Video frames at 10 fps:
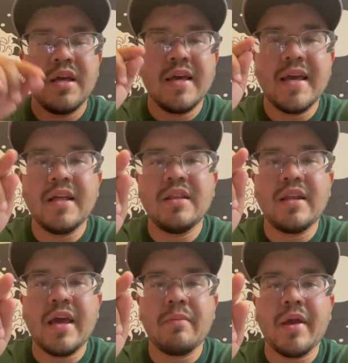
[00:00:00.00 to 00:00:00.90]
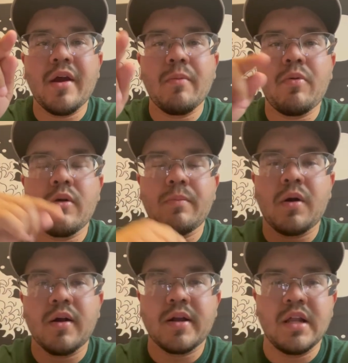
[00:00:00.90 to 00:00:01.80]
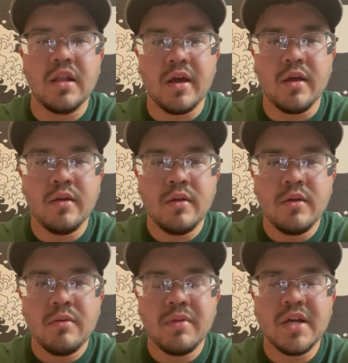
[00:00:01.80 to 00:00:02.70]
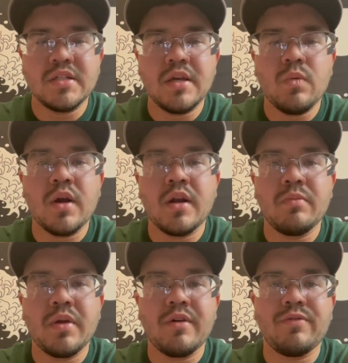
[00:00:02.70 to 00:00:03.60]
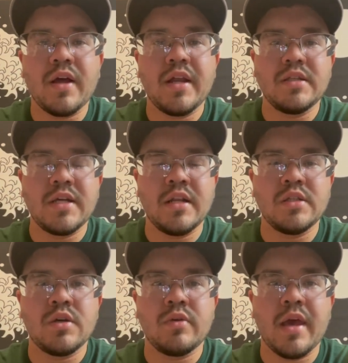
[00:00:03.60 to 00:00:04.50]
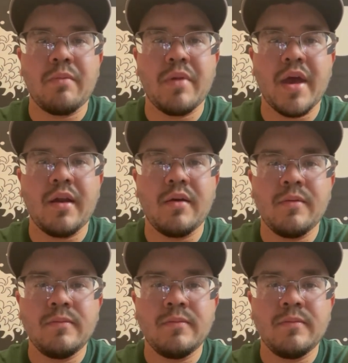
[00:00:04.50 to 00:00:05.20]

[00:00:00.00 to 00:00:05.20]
in the damn airport parking lot because he wanted to be a flight attendant so damn bad.